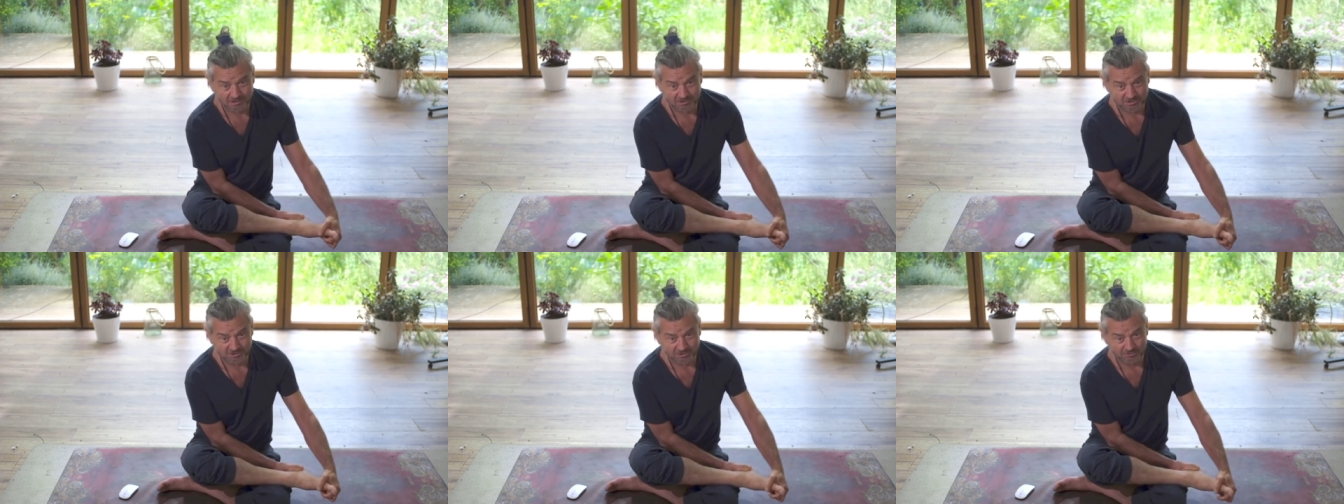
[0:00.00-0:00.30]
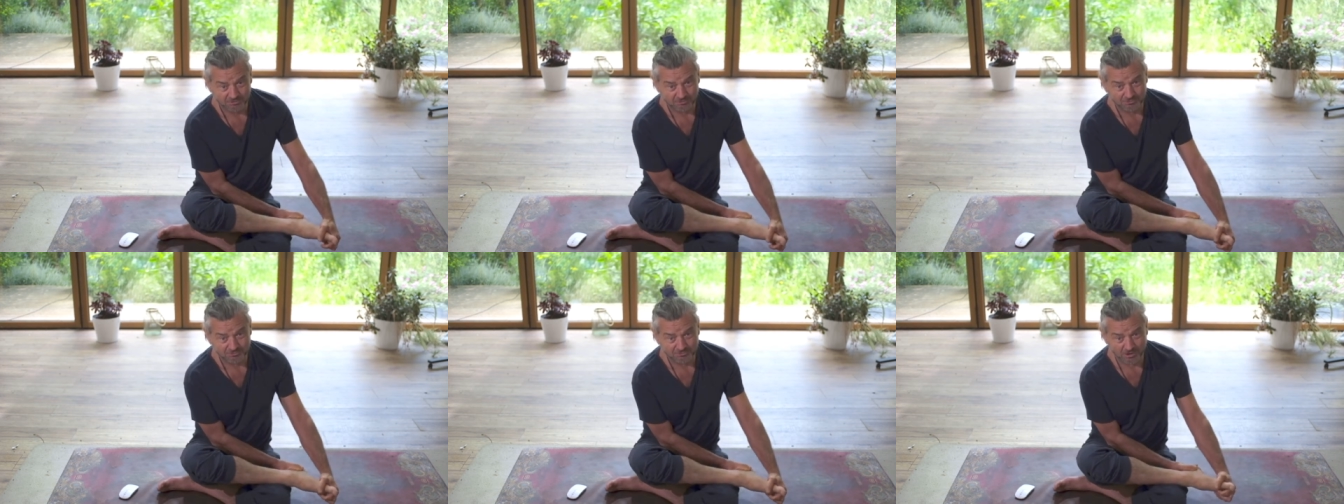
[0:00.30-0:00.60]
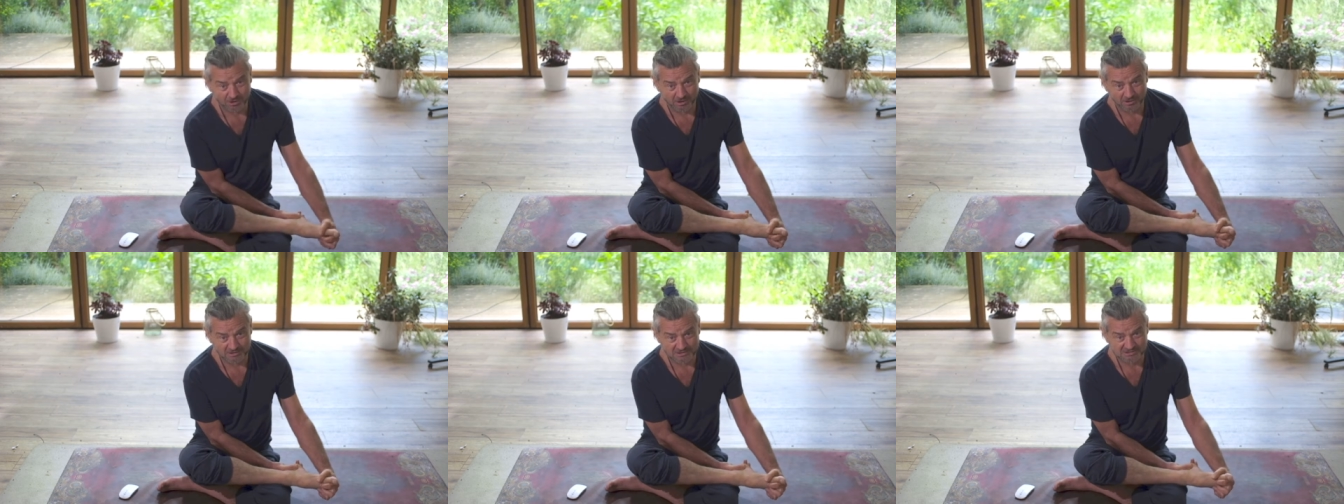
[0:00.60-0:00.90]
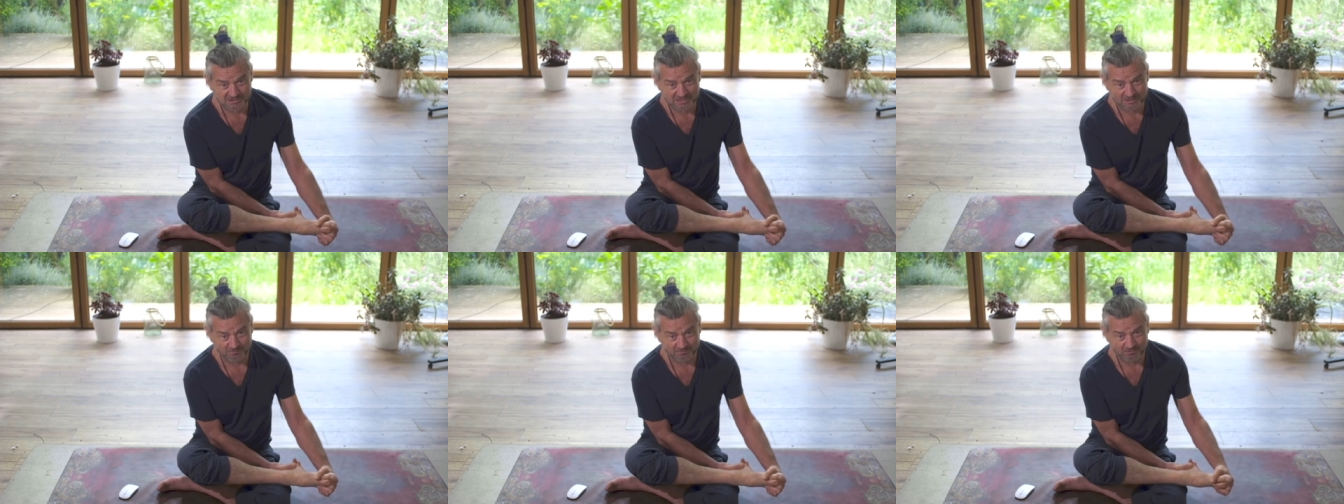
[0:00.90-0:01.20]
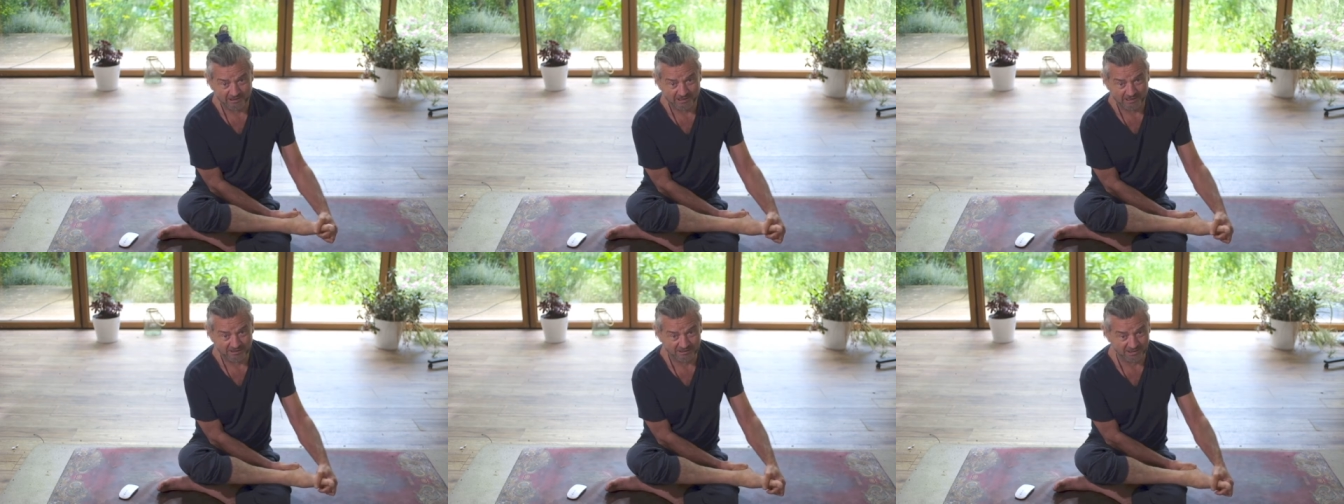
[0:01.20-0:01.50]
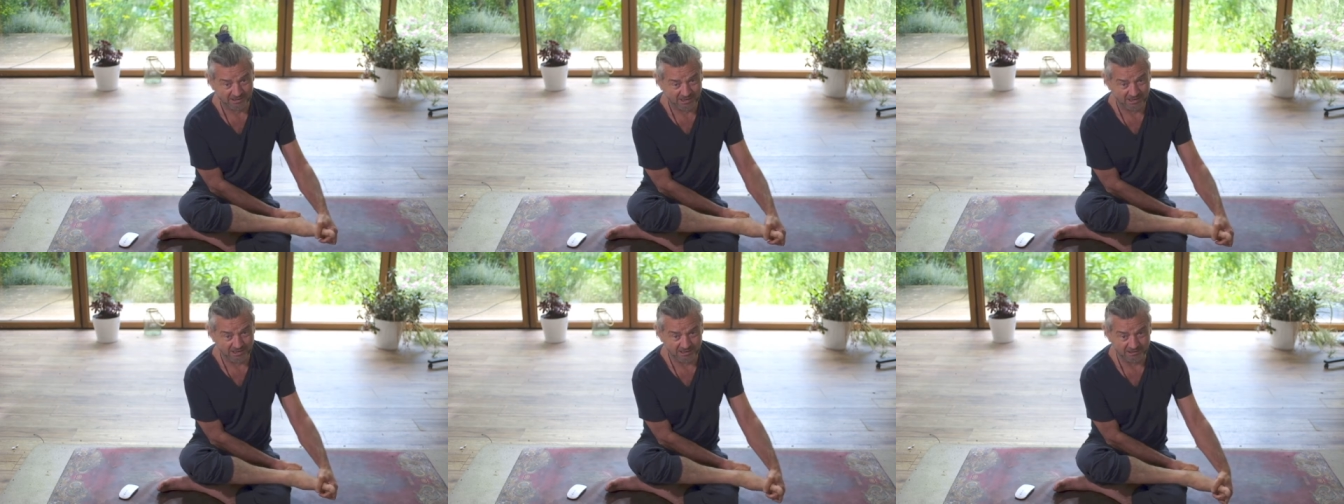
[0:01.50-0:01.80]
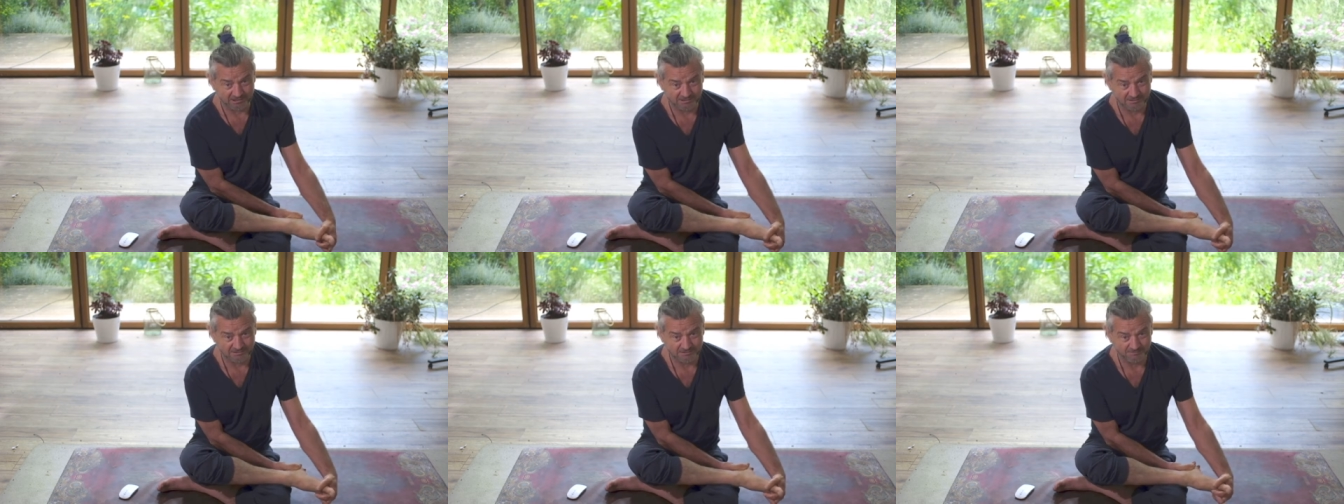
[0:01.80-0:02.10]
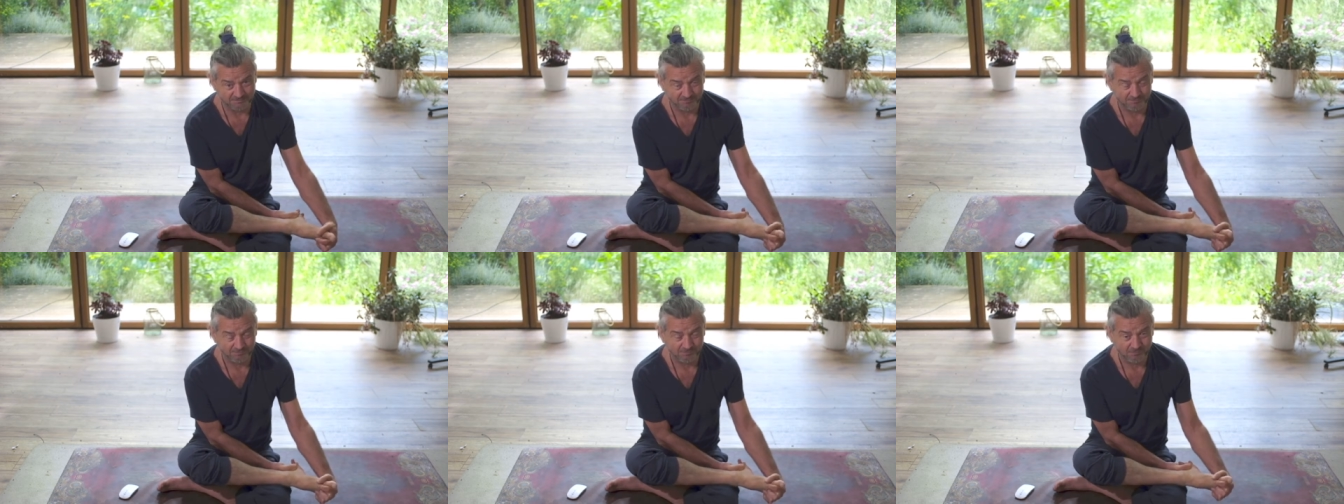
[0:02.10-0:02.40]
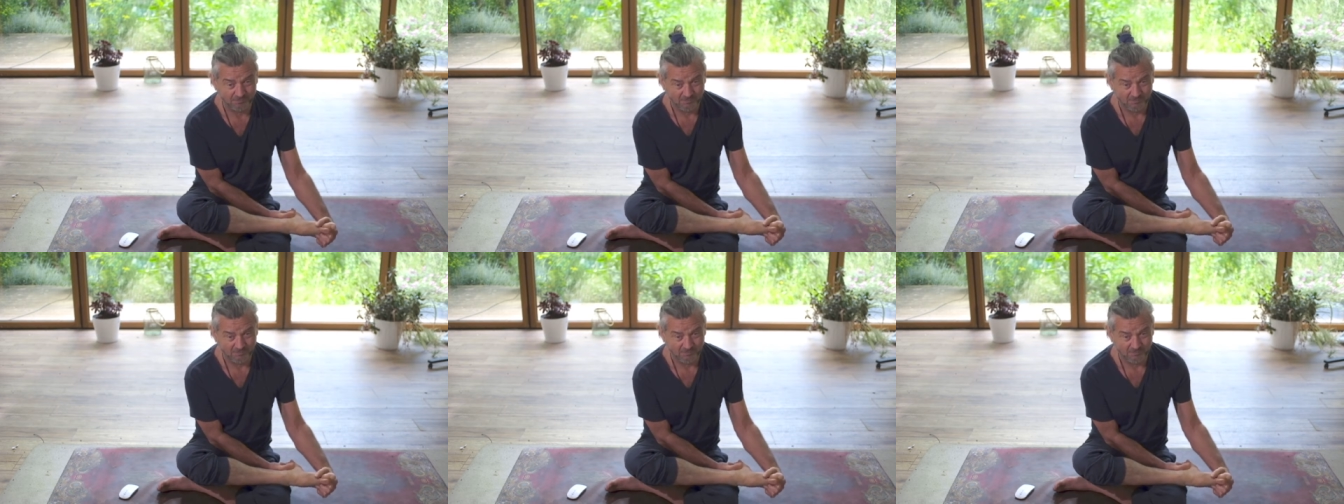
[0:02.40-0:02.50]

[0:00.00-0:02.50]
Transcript: And you try and separate the heel